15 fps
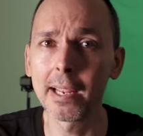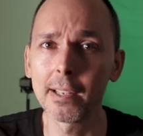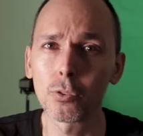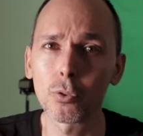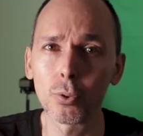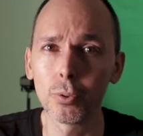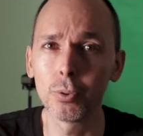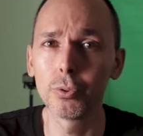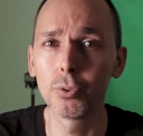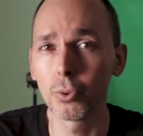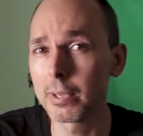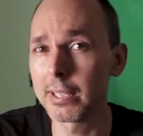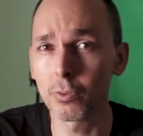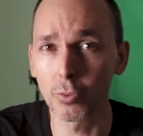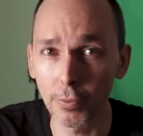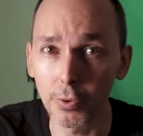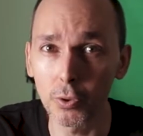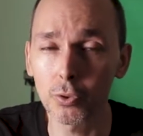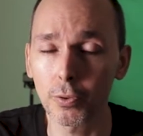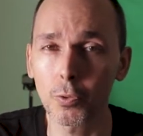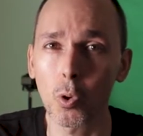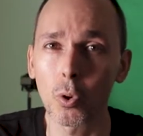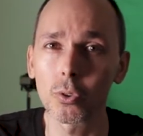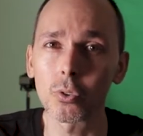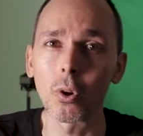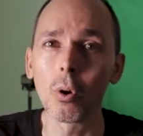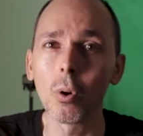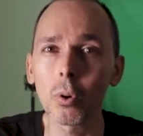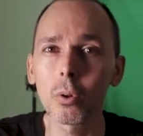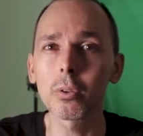paid to do these reviews. Of
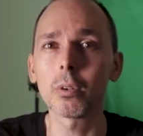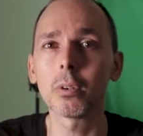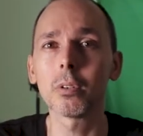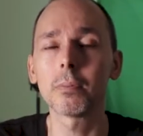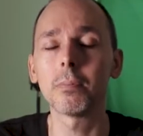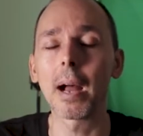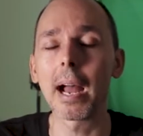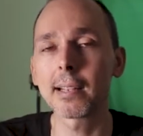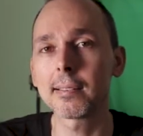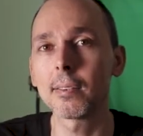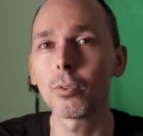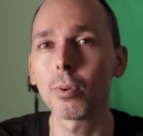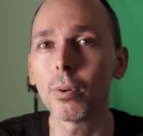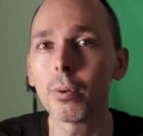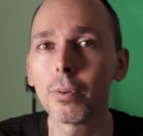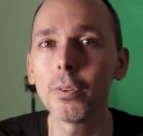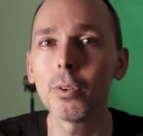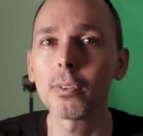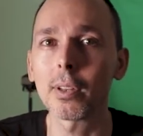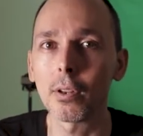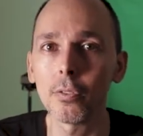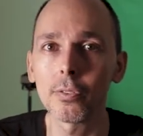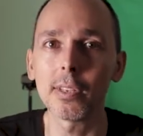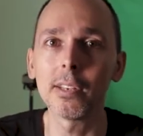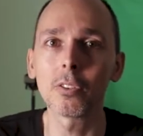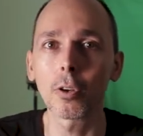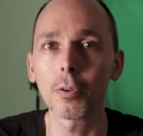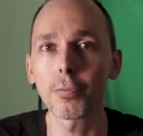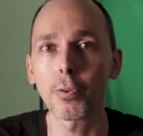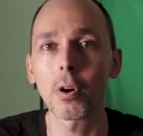course, all the accessory reviews that you've seen
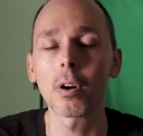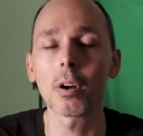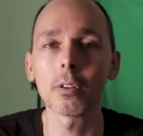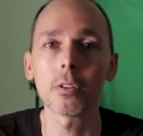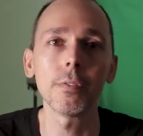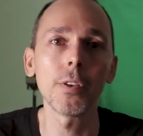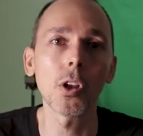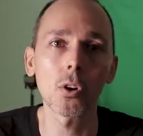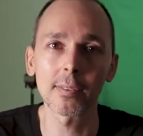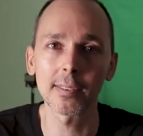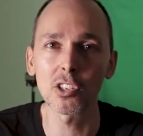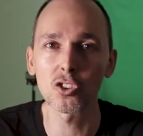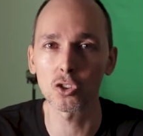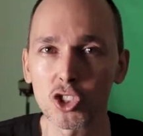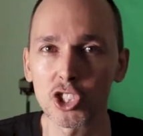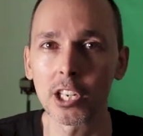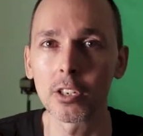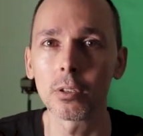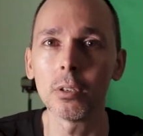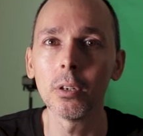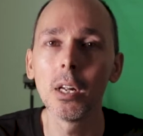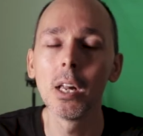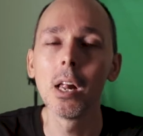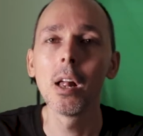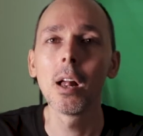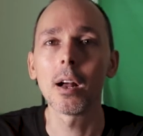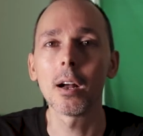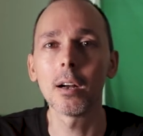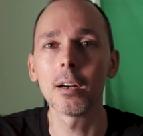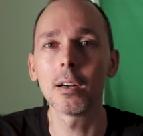so far on the V R Essentials channel,
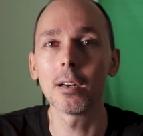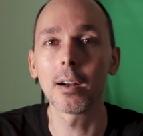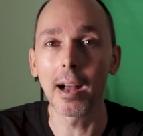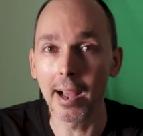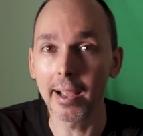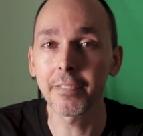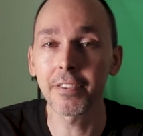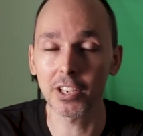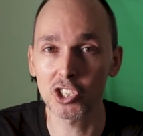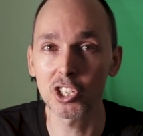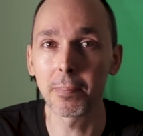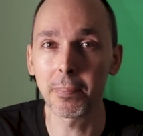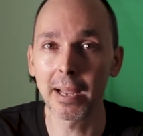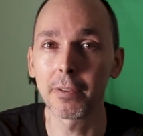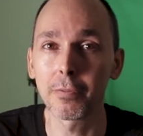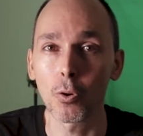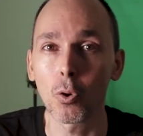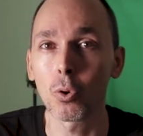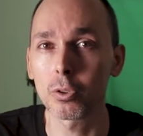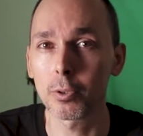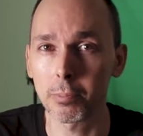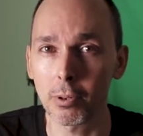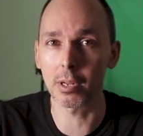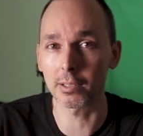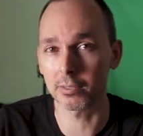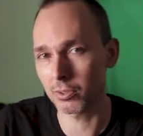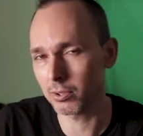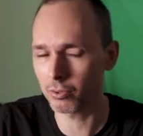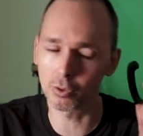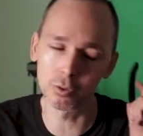uh, I've actually paid for all the
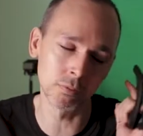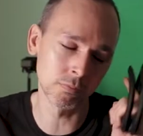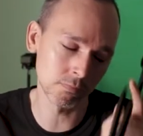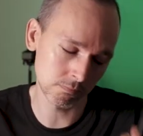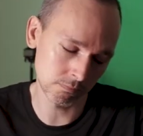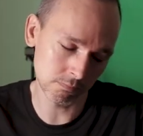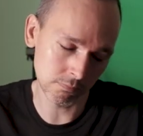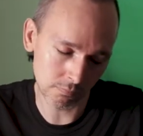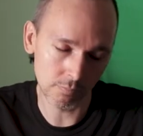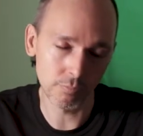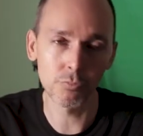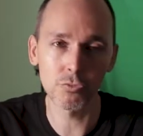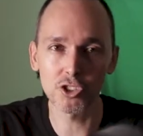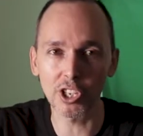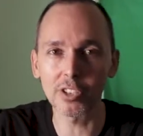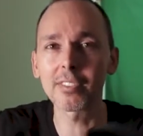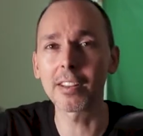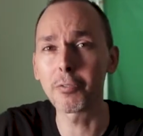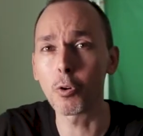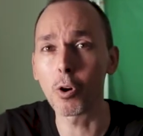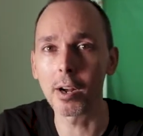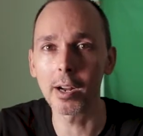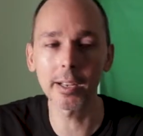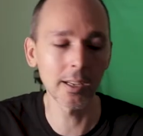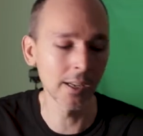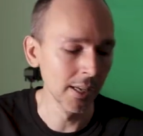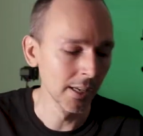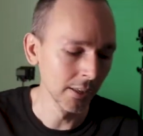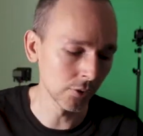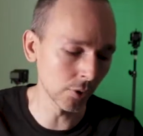products, so just F Y
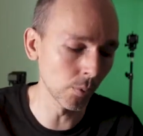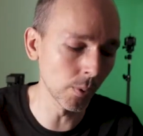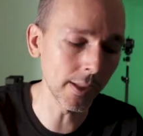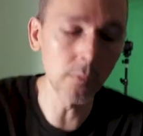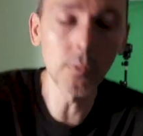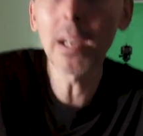I. So what I